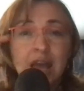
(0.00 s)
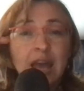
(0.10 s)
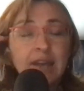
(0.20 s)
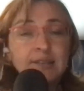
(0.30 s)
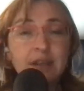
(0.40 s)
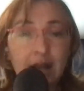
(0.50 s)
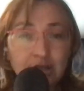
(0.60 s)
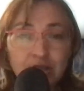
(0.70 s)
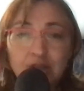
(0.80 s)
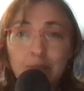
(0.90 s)
It's not
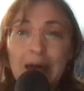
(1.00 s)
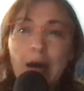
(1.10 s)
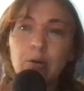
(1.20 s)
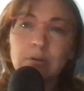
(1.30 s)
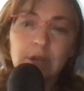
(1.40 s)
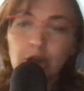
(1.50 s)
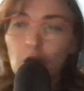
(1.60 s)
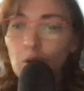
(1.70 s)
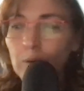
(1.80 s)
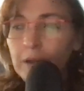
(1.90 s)
just about,
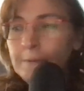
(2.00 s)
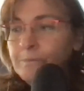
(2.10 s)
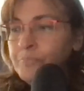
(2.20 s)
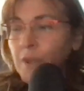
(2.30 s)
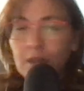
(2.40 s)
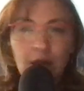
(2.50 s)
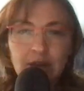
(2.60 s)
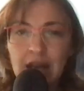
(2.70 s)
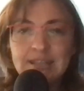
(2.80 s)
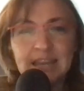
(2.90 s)

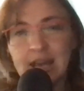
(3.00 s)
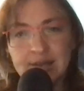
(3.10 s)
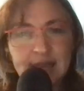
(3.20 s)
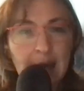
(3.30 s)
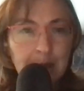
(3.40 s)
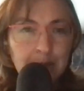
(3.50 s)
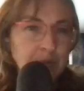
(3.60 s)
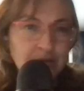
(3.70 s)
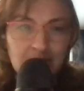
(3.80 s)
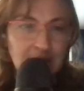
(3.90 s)
a
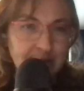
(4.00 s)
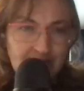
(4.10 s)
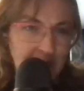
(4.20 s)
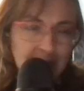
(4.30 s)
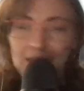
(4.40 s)
DSM thing.